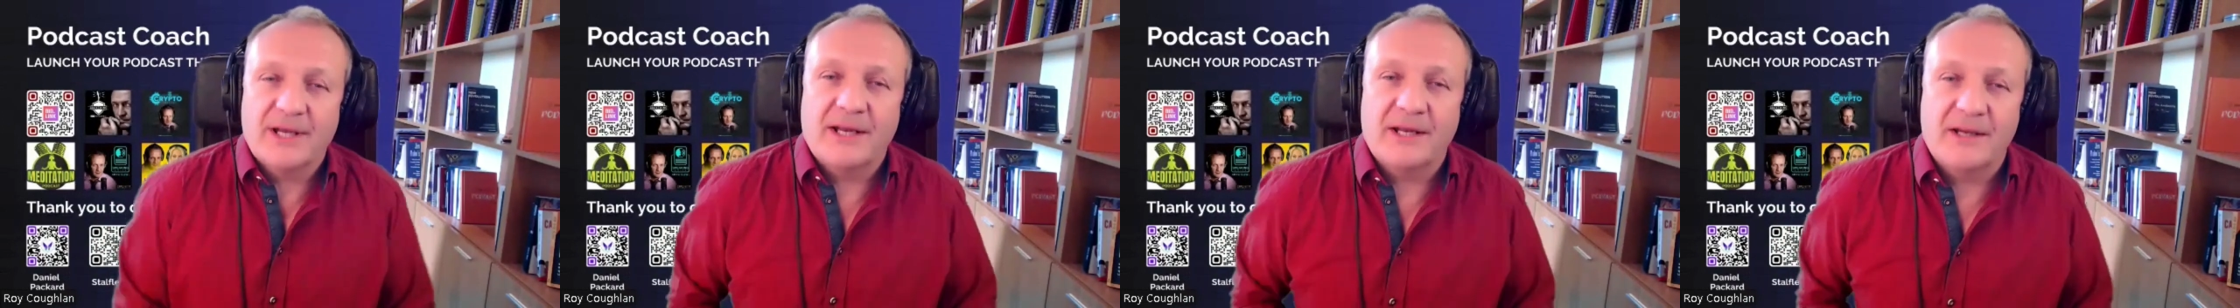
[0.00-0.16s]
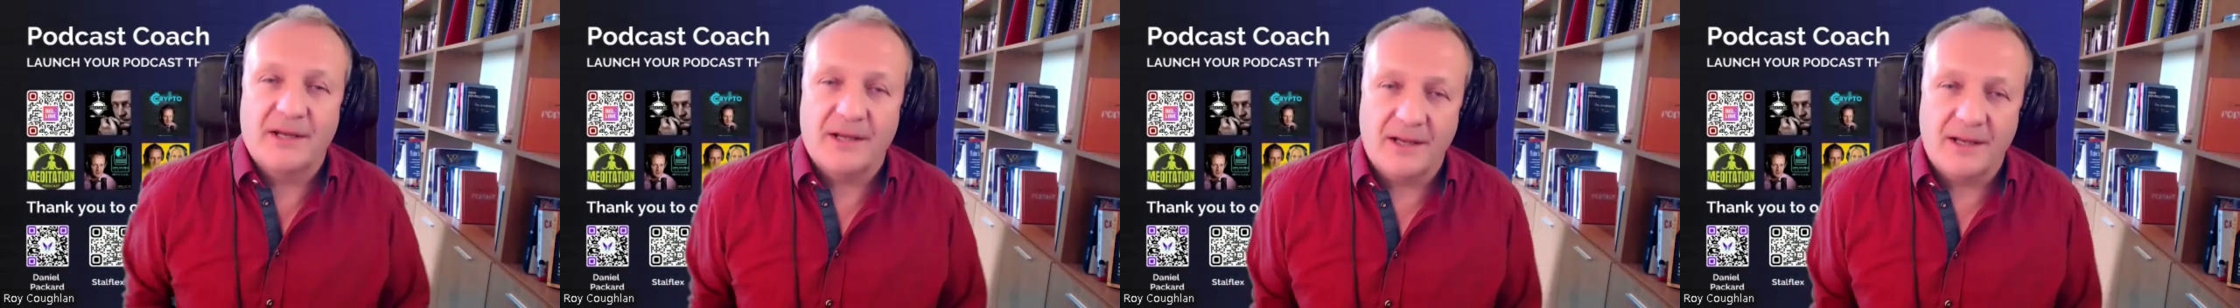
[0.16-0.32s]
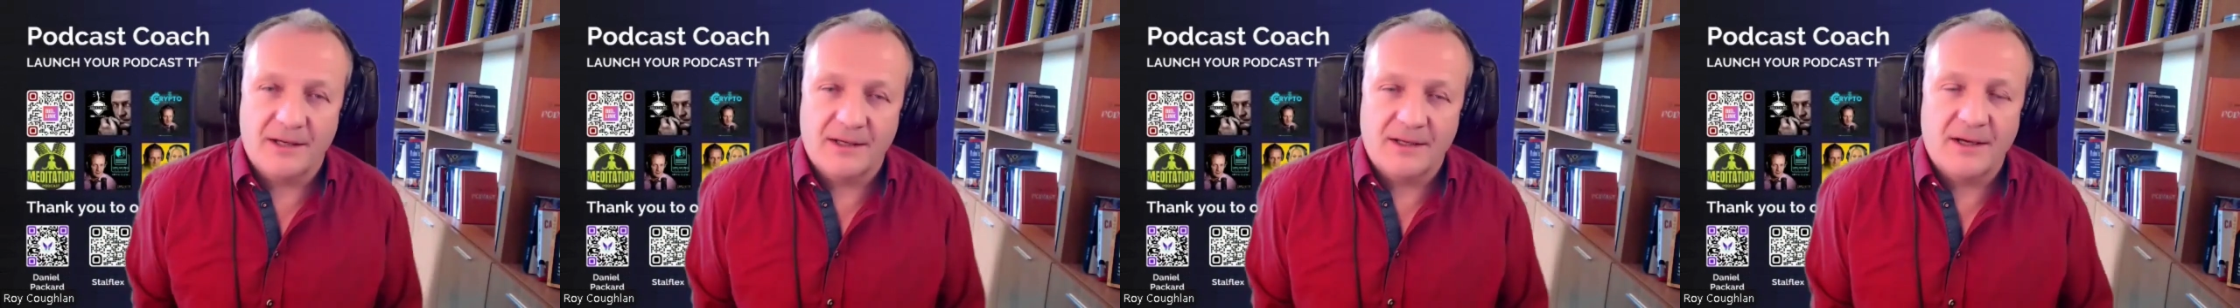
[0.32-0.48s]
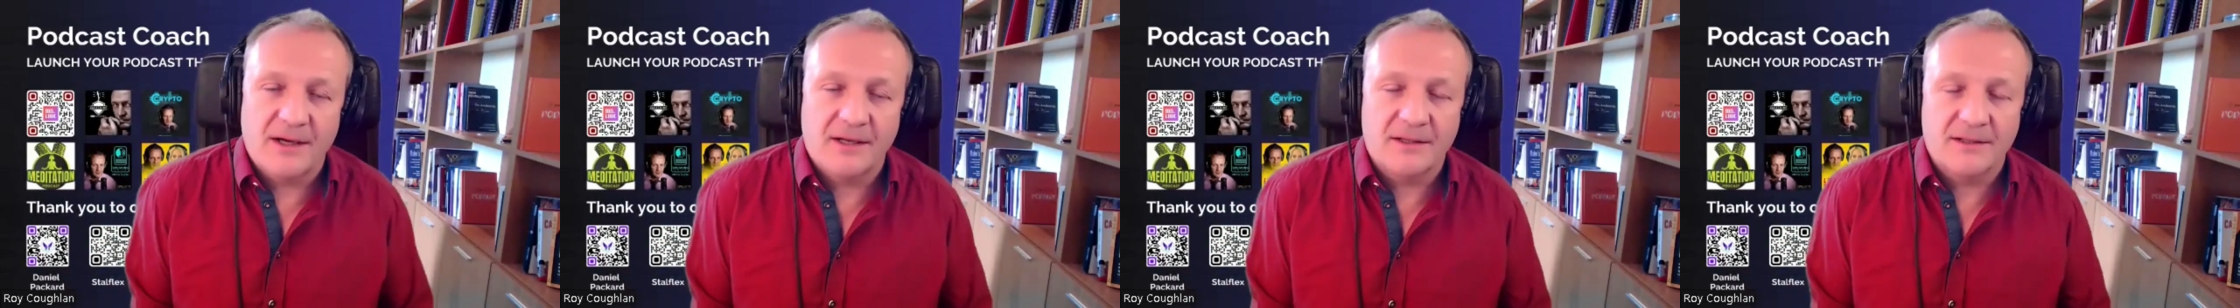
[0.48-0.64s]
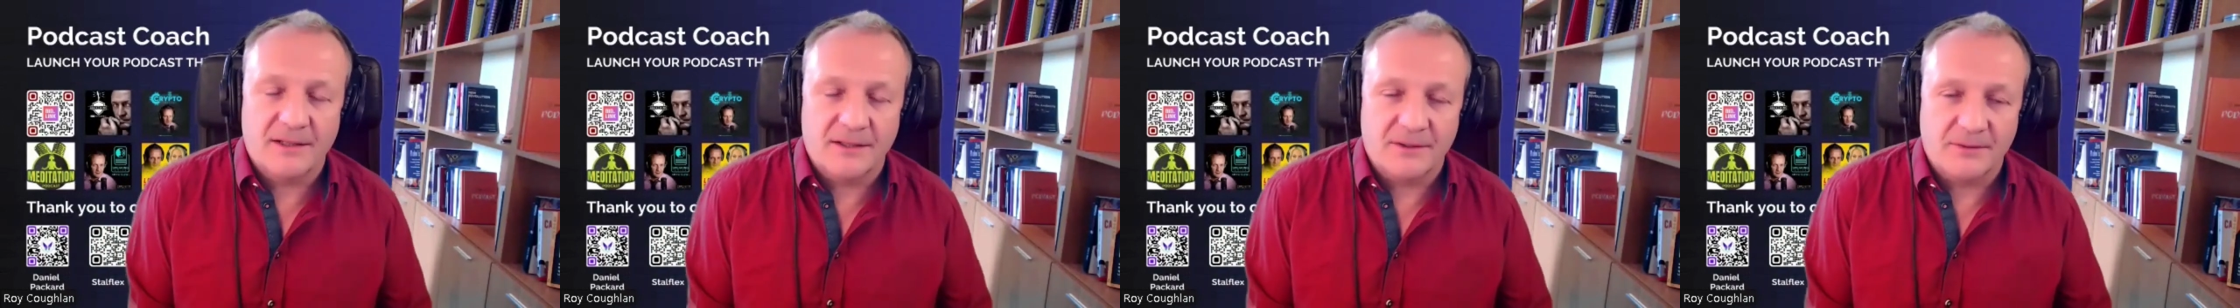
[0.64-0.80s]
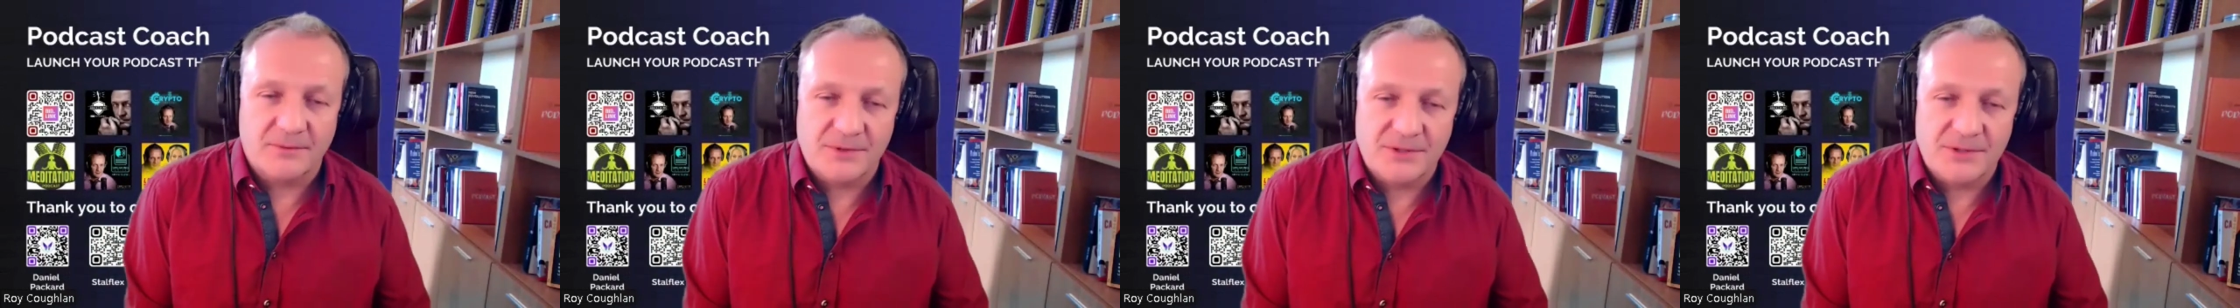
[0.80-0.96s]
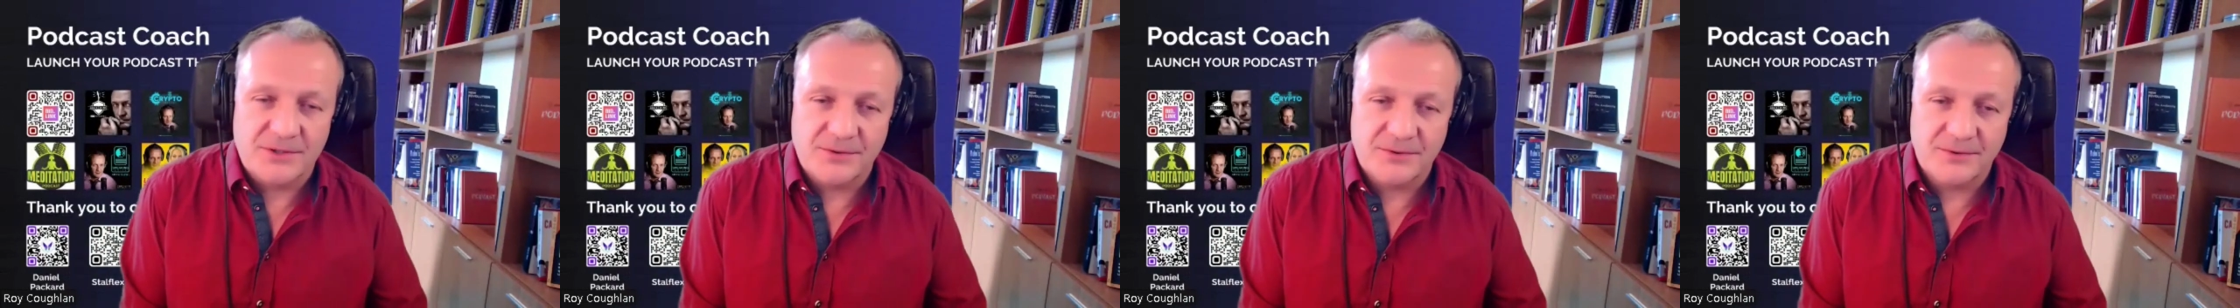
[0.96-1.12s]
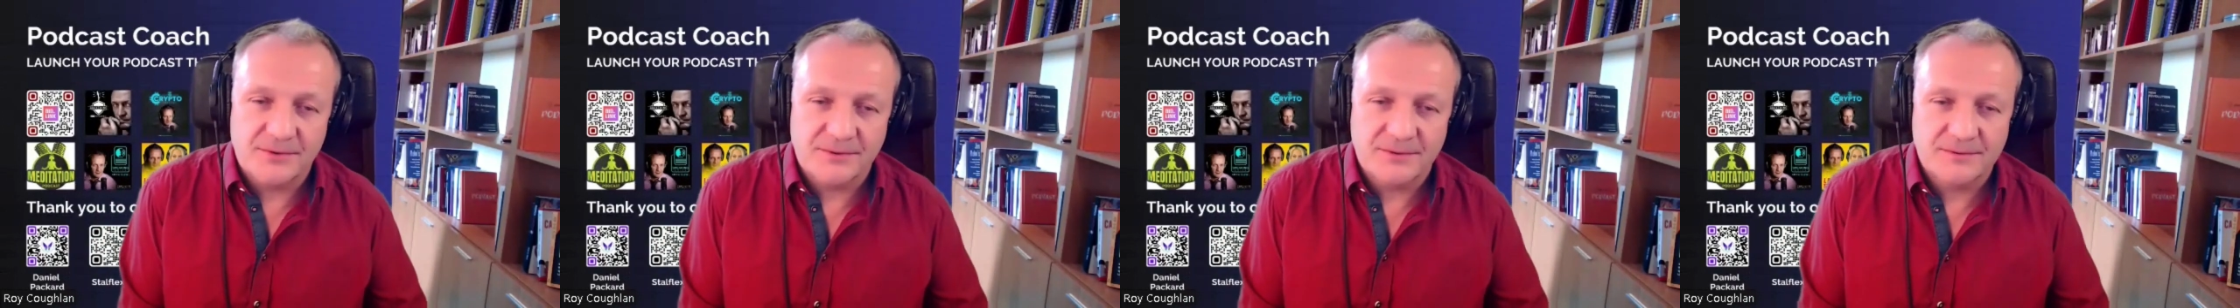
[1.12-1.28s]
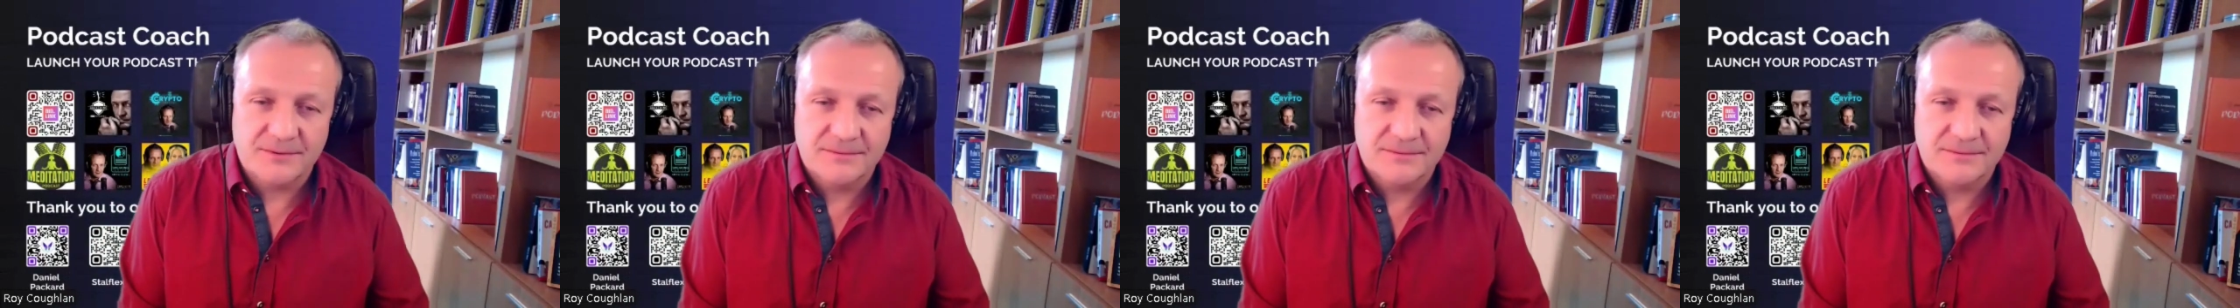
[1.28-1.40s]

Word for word: can get in contact with you.